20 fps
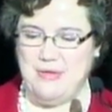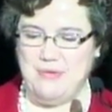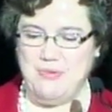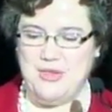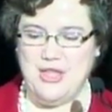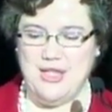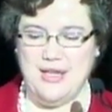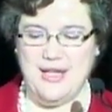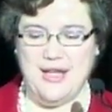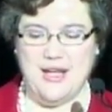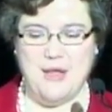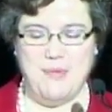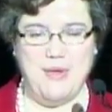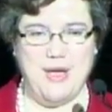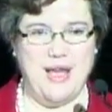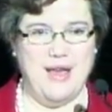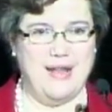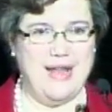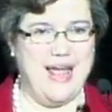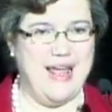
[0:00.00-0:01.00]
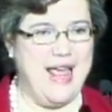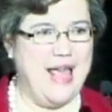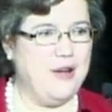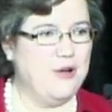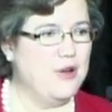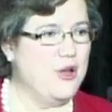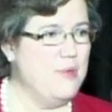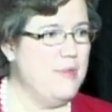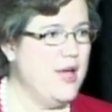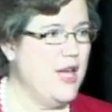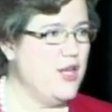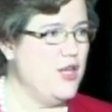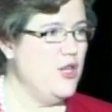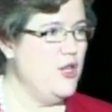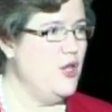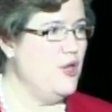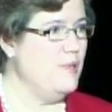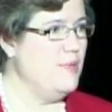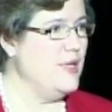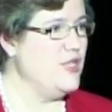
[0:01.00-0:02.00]
thinking about, I don't know about
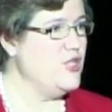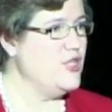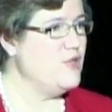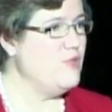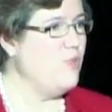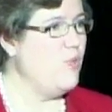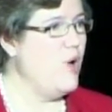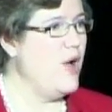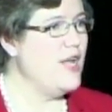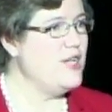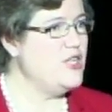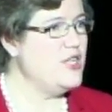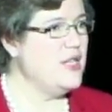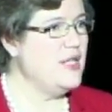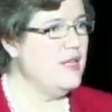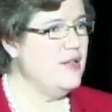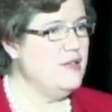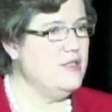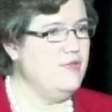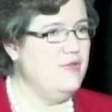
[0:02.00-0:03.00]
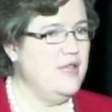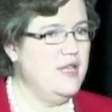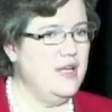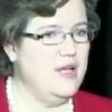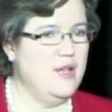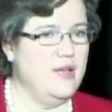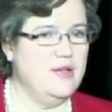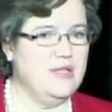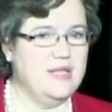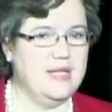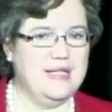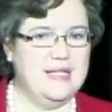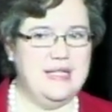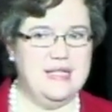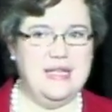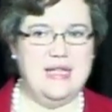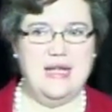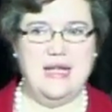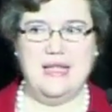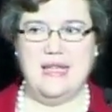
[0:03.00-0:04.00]
you, but just watching those videos and
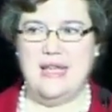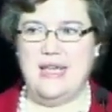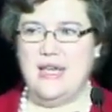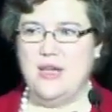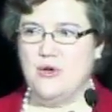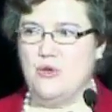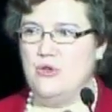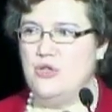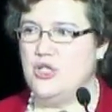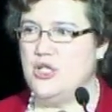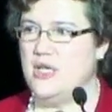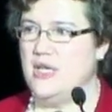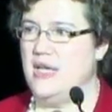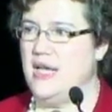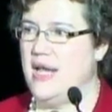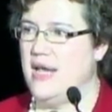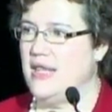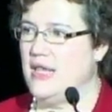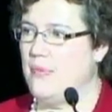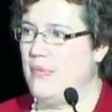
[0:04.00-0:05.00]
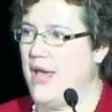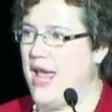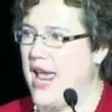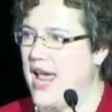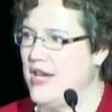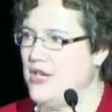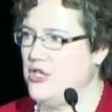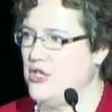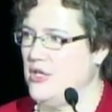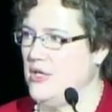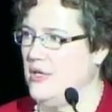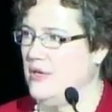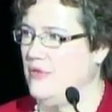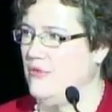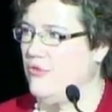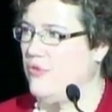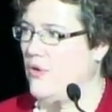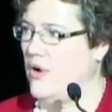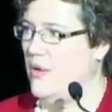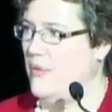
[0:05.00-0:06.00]
seeing the energy and the passion
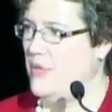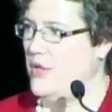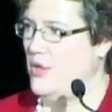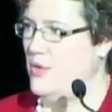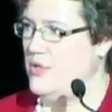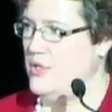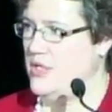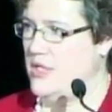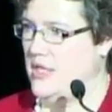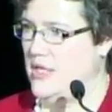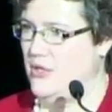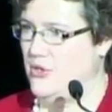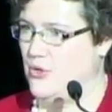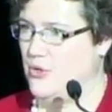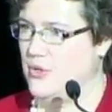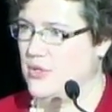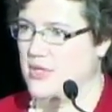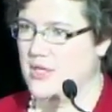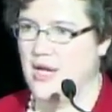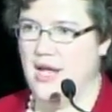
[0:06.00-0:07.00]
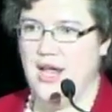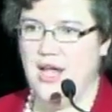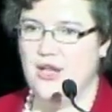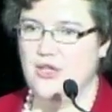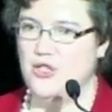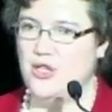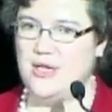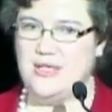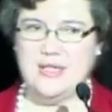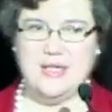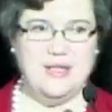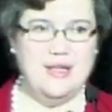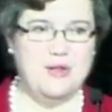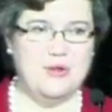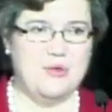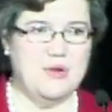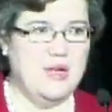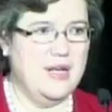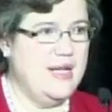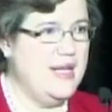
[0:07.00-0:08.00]
from those teachers just
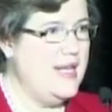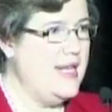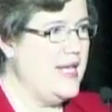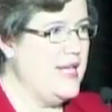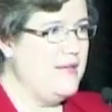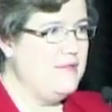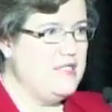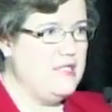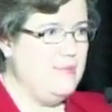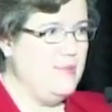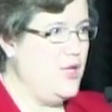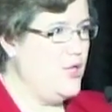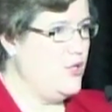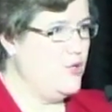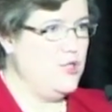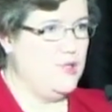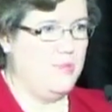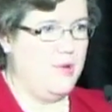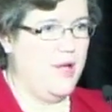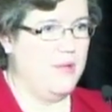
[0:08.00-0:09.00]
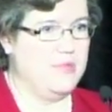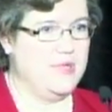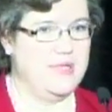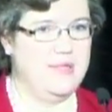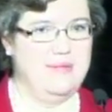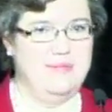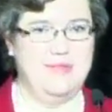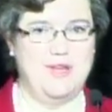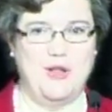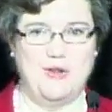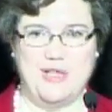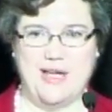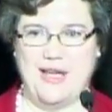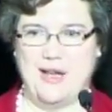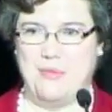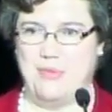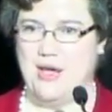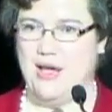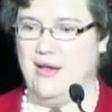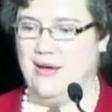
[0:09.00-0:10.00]
literally gives me goosebumps, no doubt
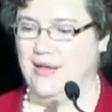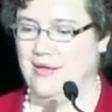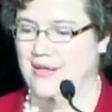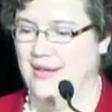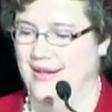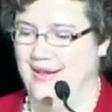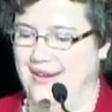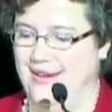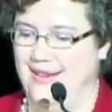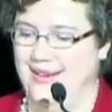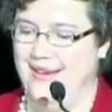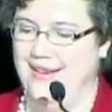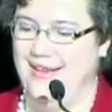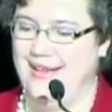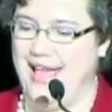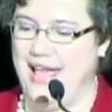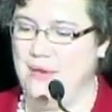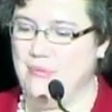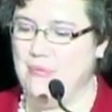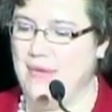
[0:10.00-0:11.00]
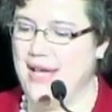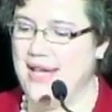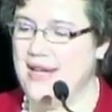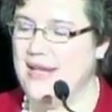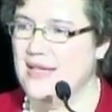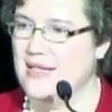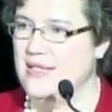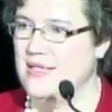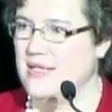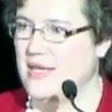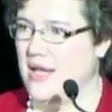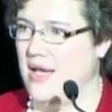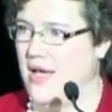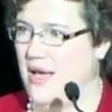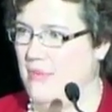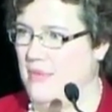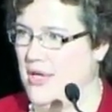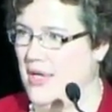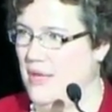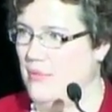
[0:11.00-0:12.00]
about it. Uh, and Micah's
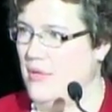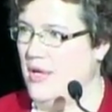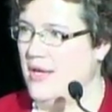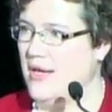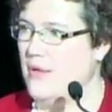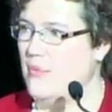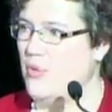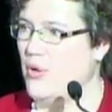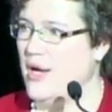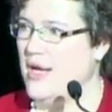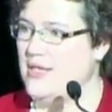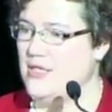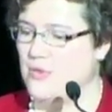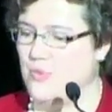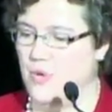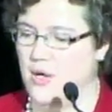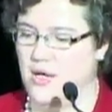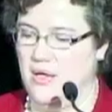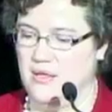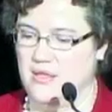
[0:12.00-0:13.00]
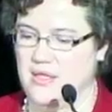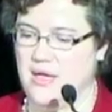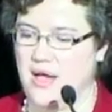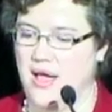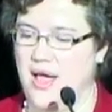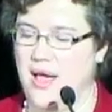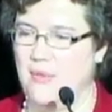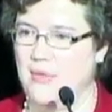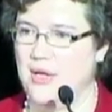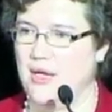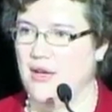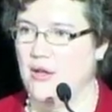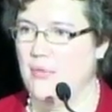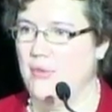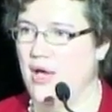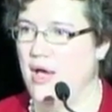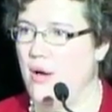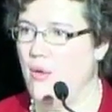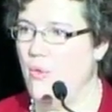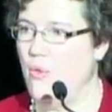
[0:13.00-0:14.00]
comment, Micah Braswell's comment
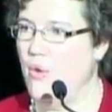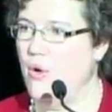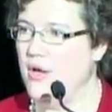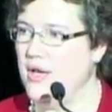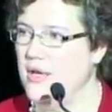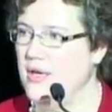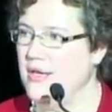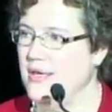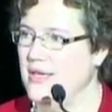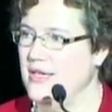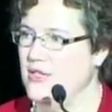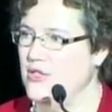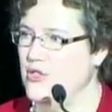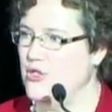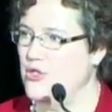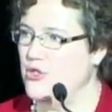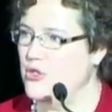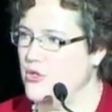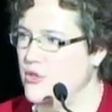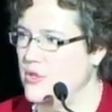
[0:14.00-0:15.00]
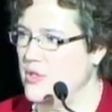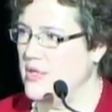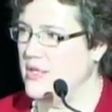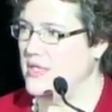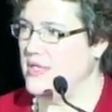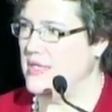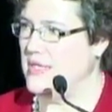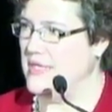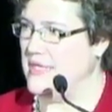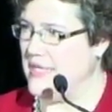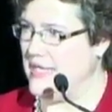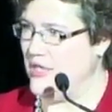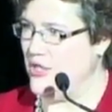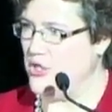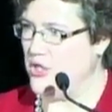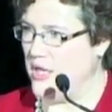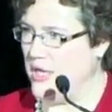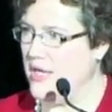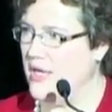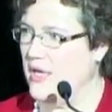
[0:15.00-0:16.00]
about wanting his students to teach
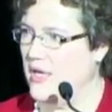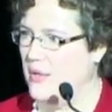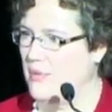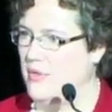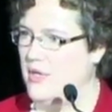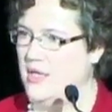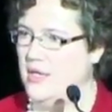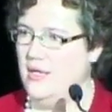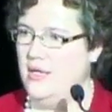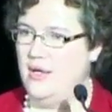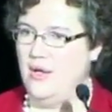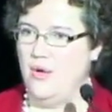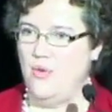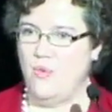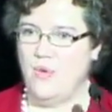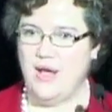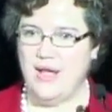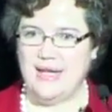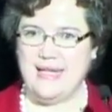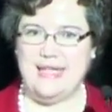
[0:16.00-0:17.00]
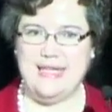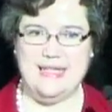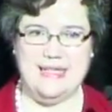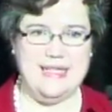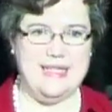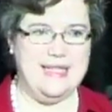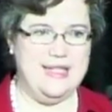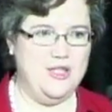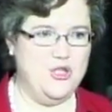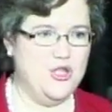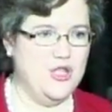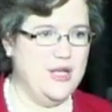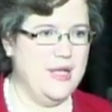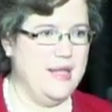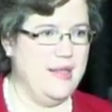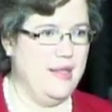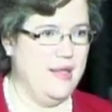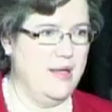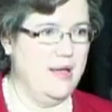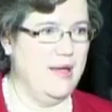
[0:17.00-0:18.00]
him while he's
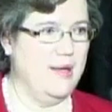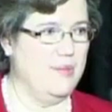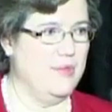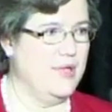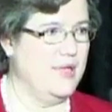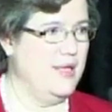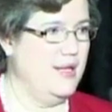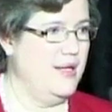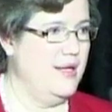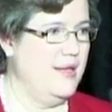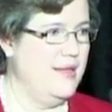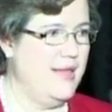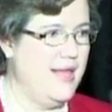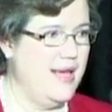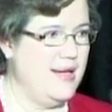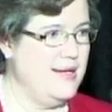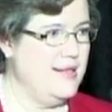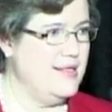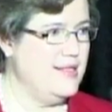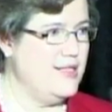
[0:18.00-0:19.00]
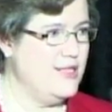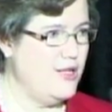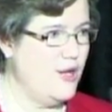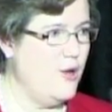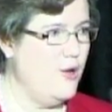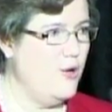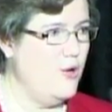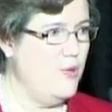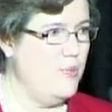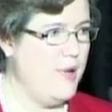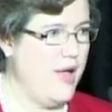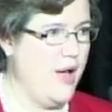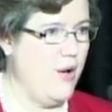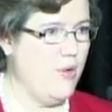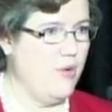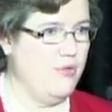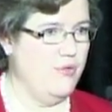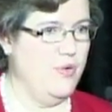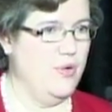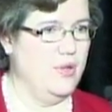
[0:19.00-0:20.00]
teaching them, that is so
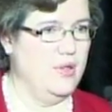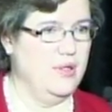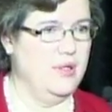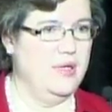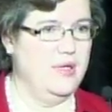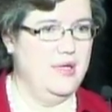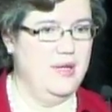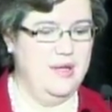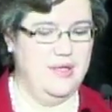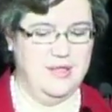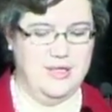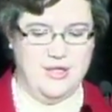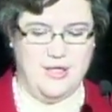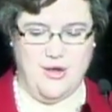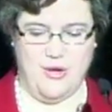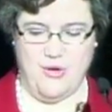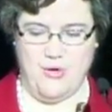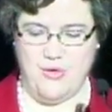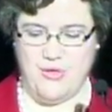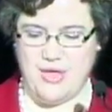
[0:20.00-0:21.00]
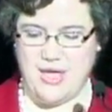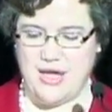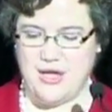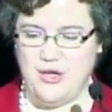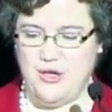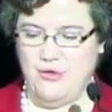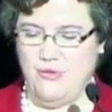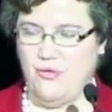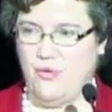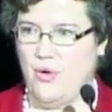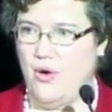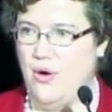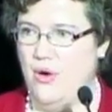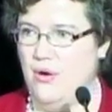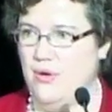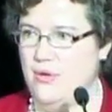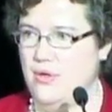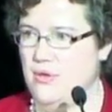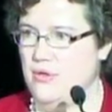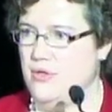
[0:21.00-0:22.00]
powerful. So thank you for
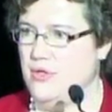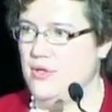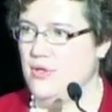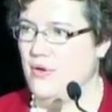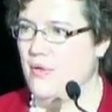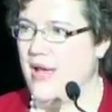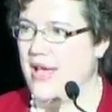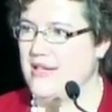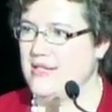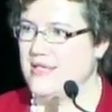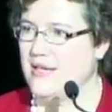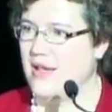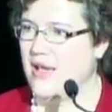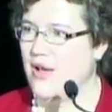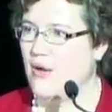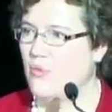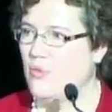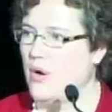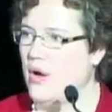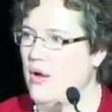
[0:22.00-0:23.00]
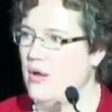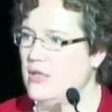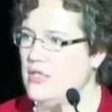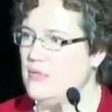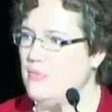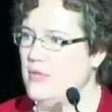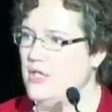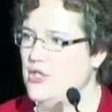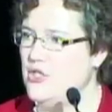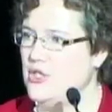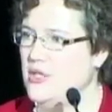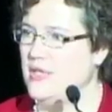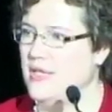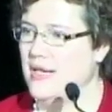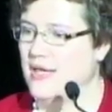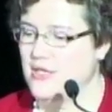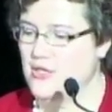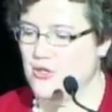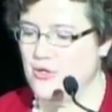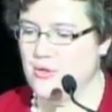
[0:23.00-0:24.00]
all you do. As Scott Rawls mentioned
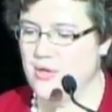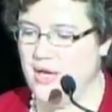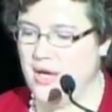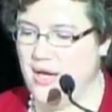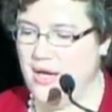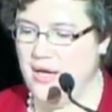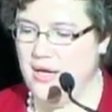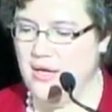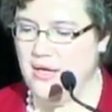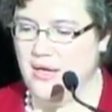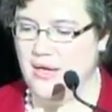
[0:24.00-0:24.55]
yesterday,